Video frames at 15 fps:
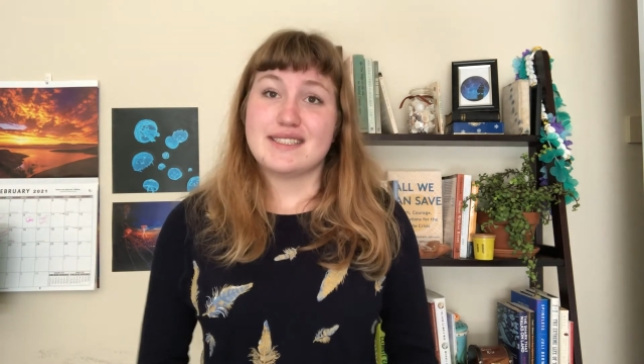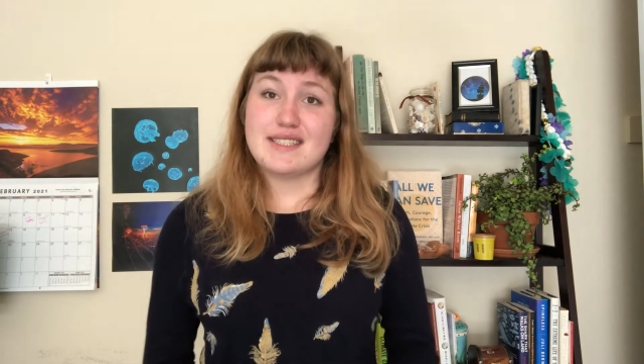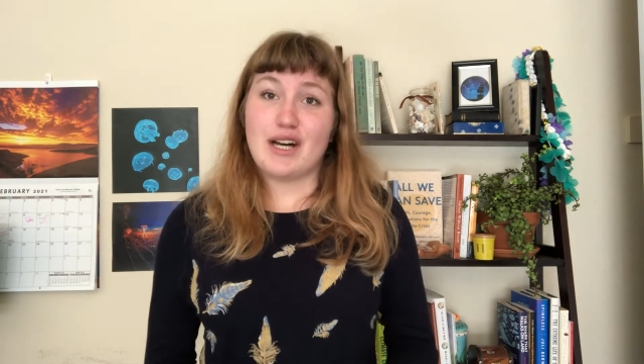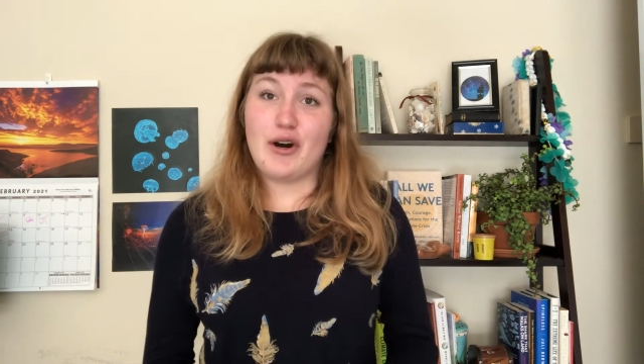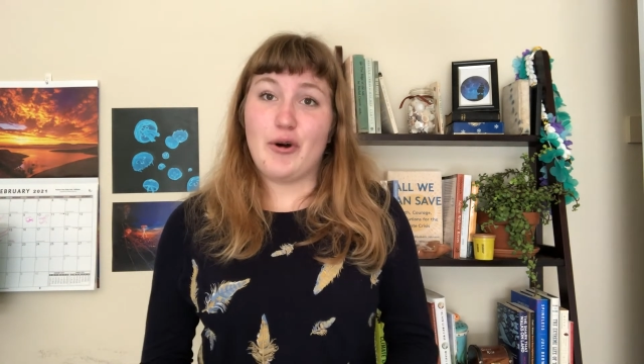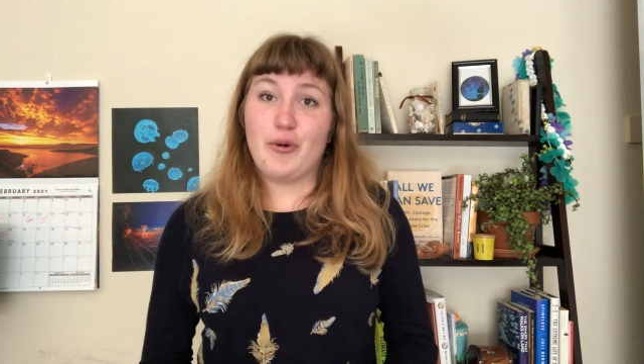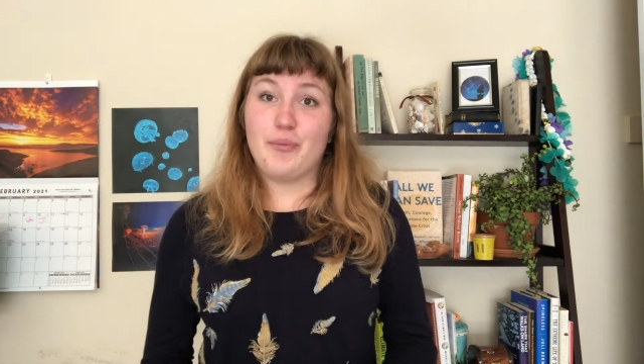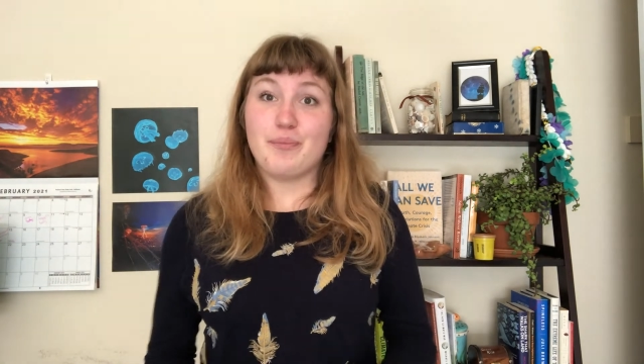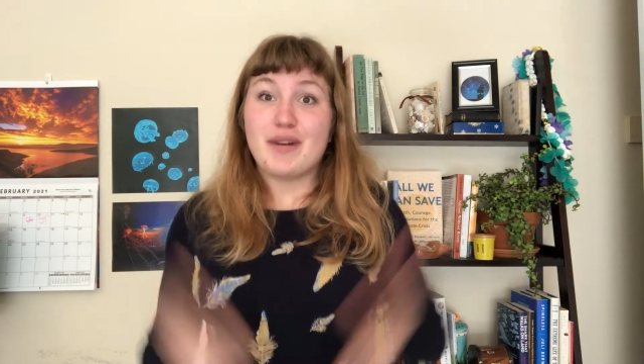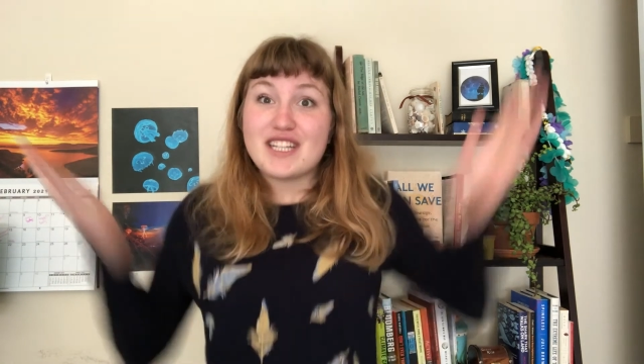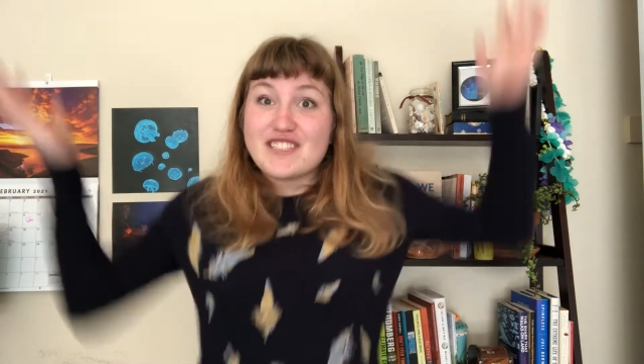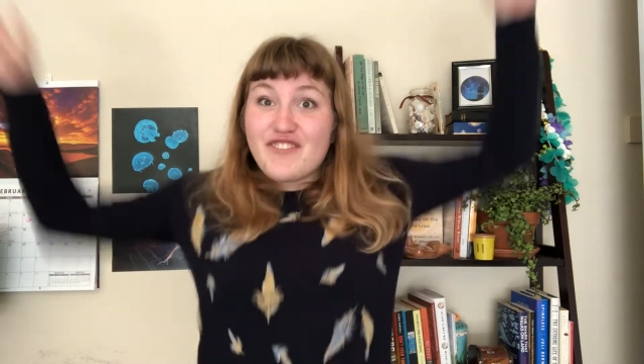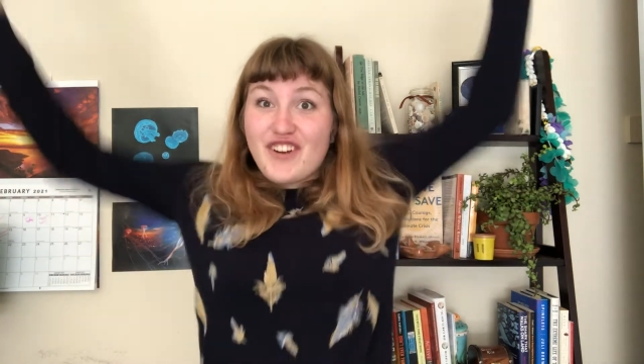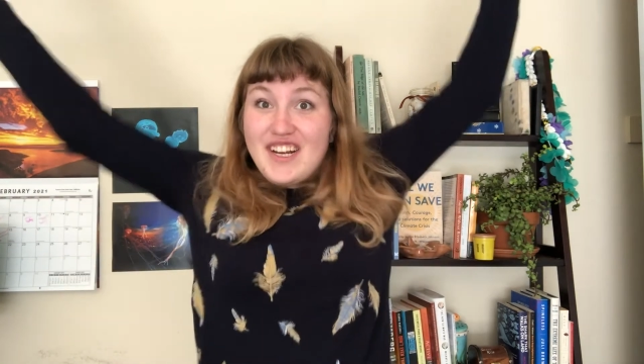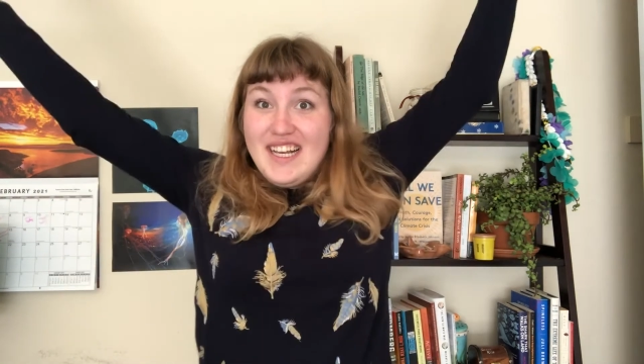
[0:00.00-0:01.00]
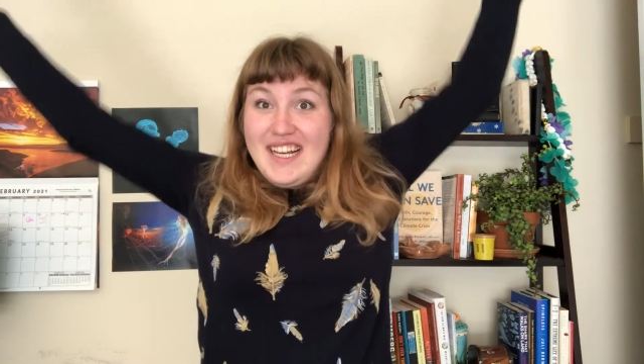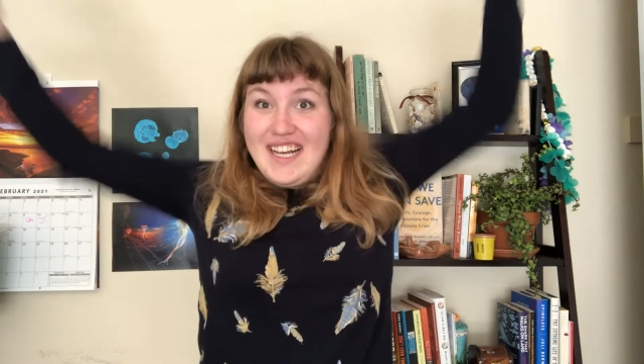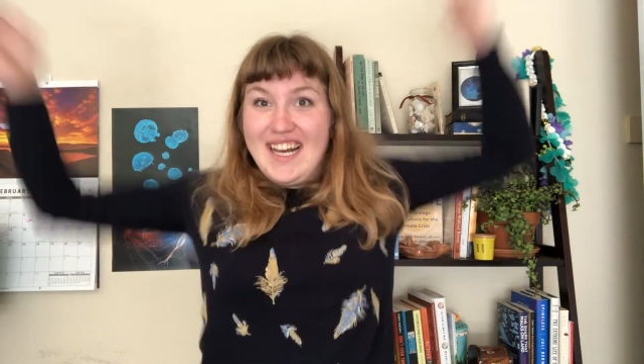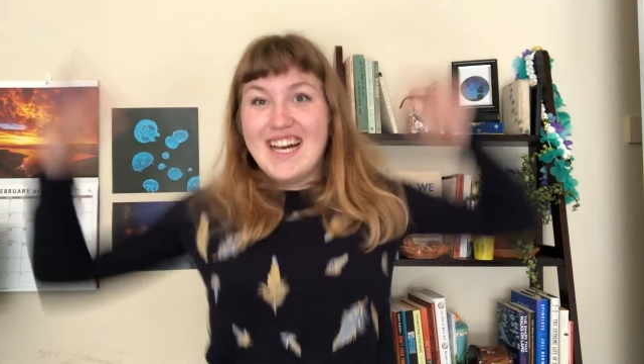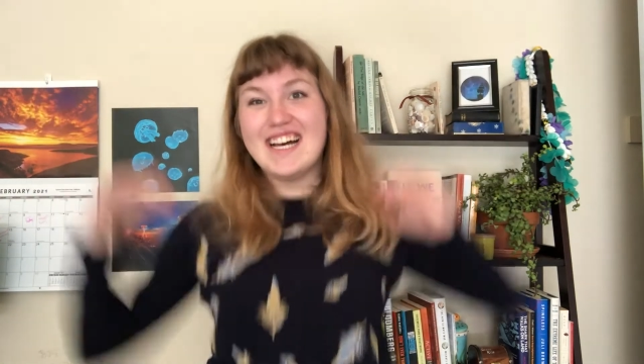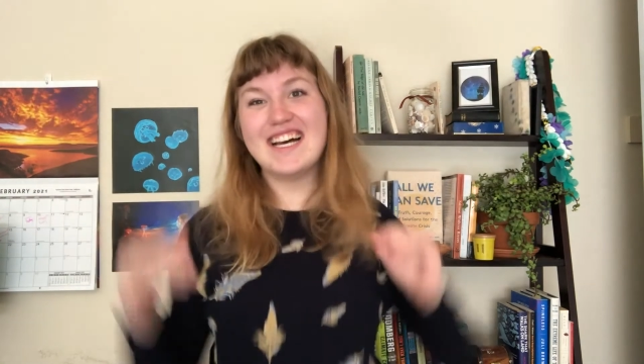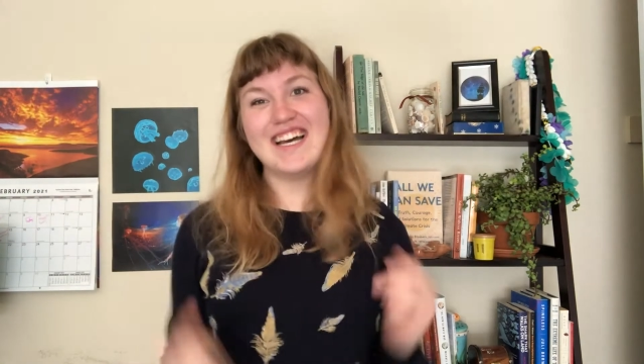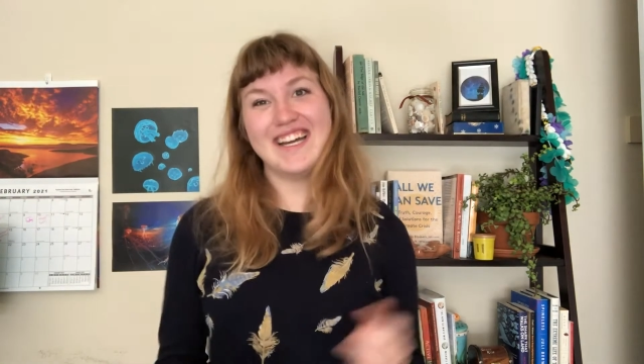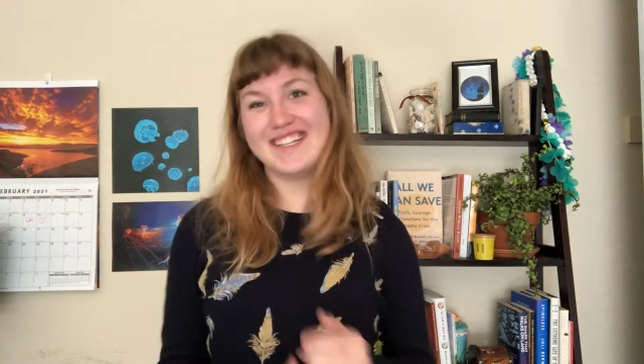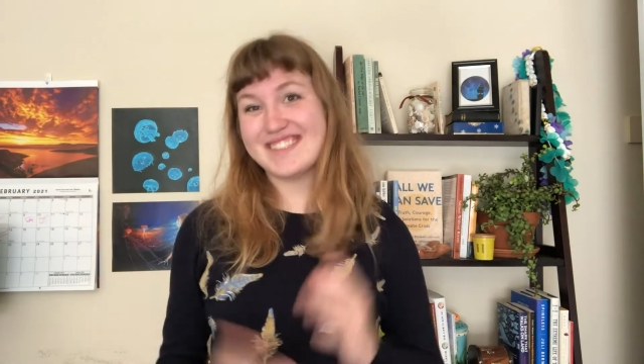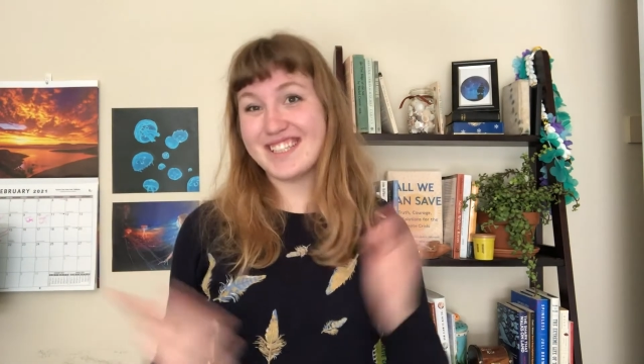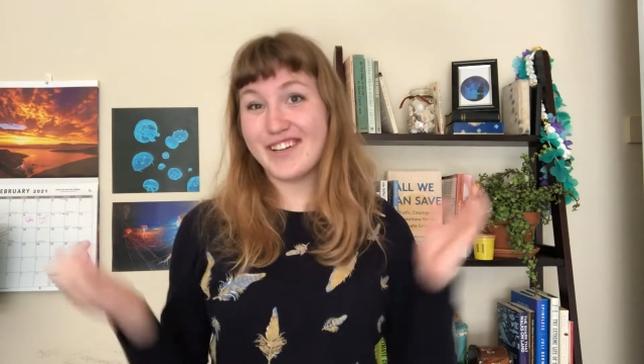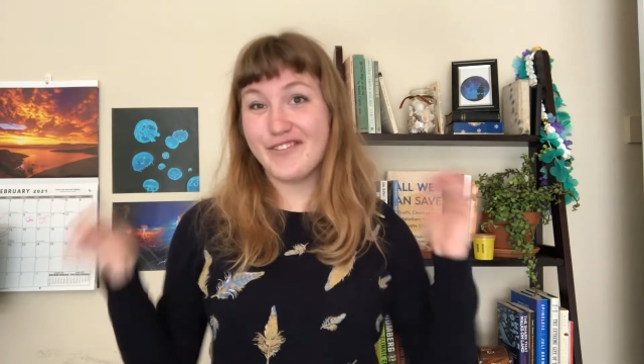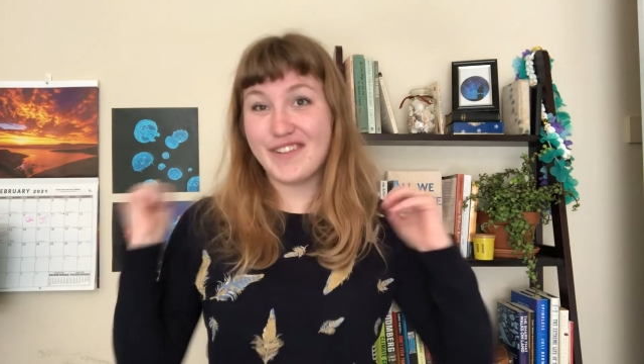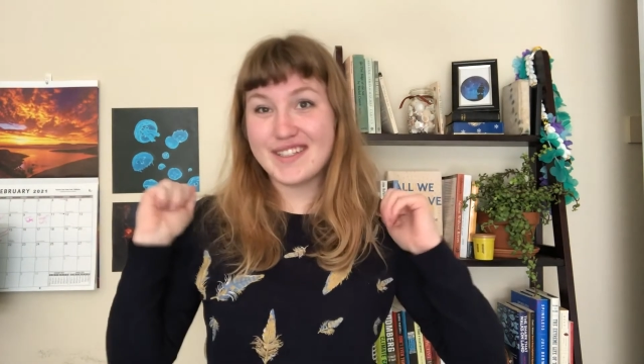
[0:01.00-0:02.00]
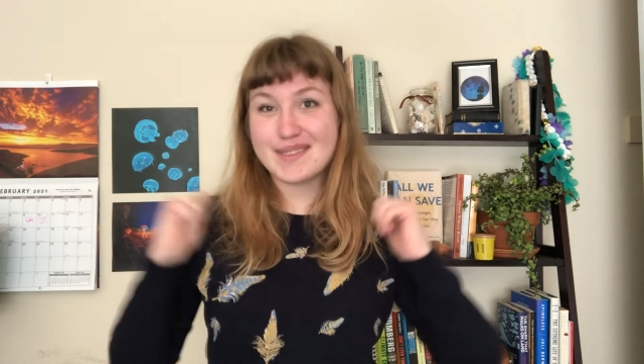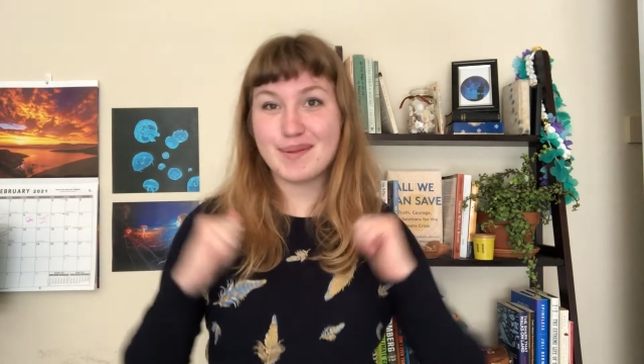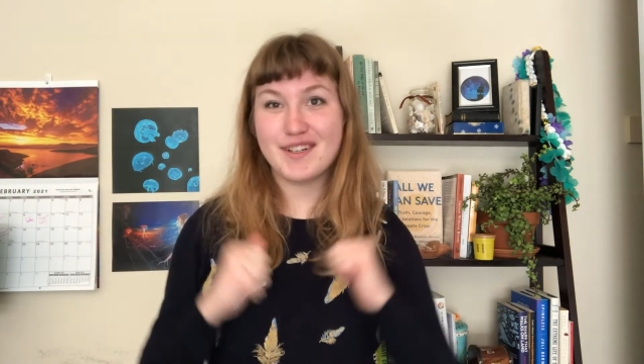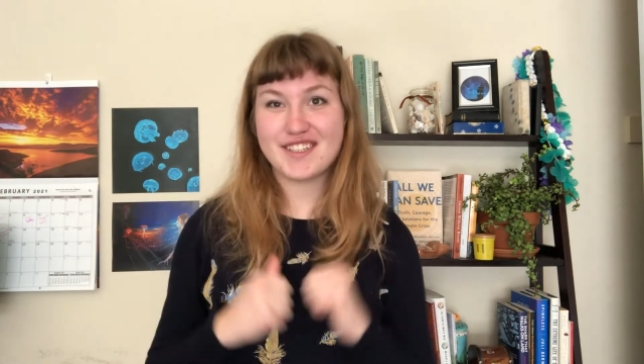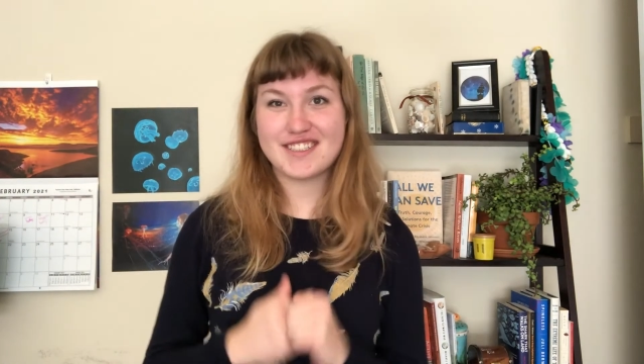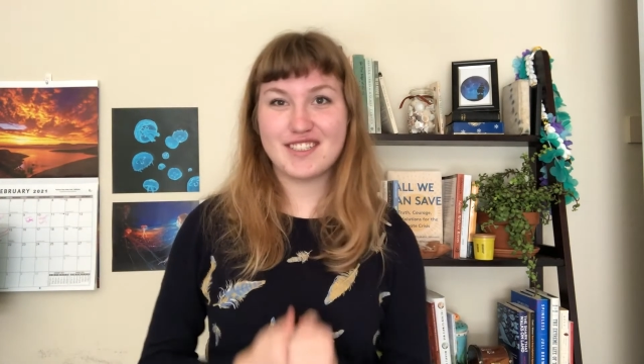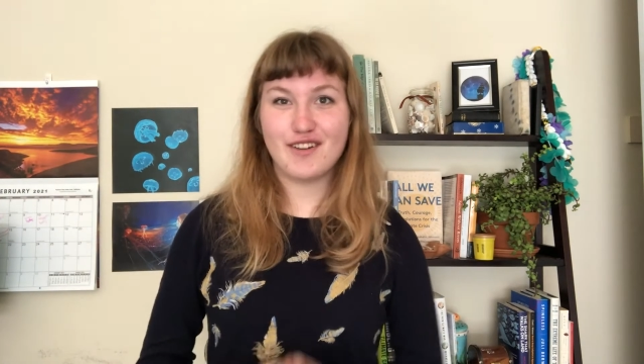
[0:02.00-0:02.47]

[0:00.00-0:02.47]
So, but it's free and it's on Facebook.